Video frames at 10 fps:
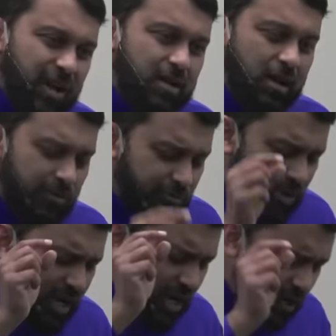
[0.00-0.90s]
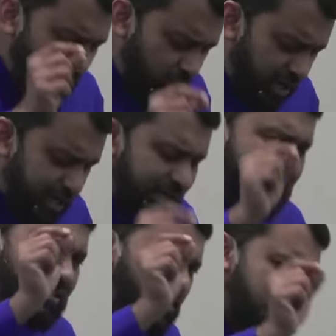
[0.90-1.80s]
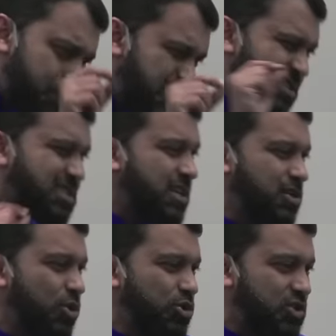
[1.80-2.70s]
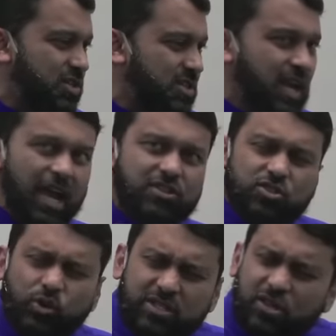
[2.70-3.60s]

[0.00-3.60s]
comfort in really simplistic notions. And so it's a